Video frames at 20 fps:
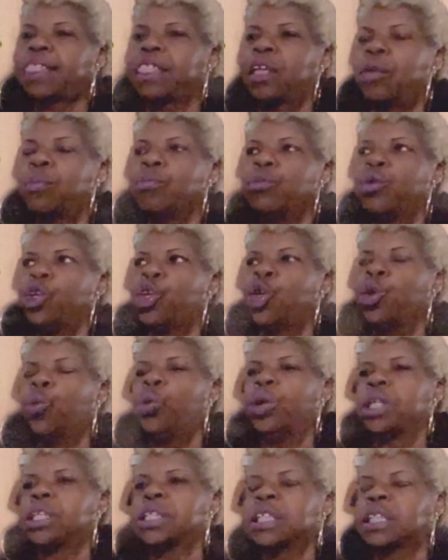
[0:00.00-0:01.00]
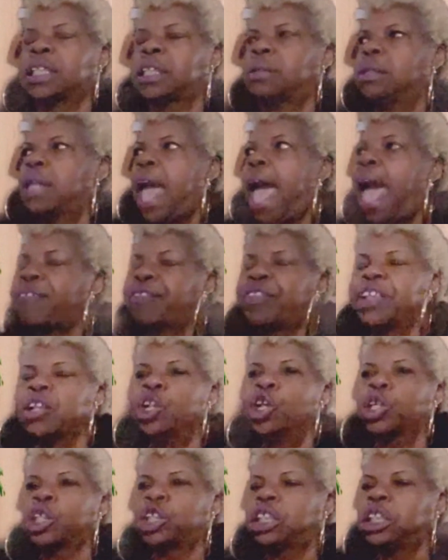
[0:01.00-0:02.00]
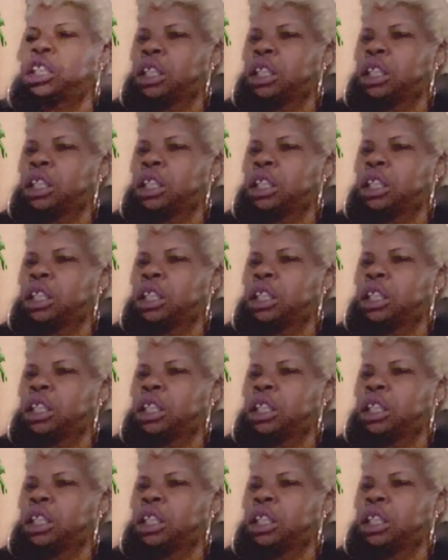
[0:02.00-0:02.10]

them, you would have to